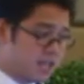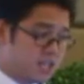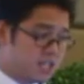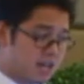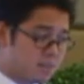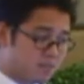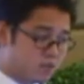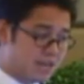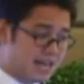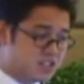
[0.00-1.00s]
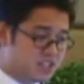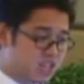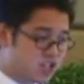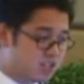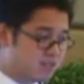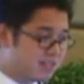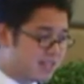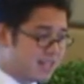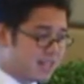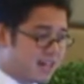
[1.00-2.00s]
In terms of relaxation,
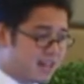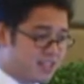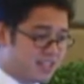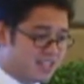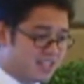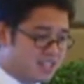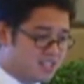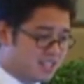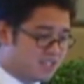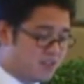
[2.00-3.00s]
I think it's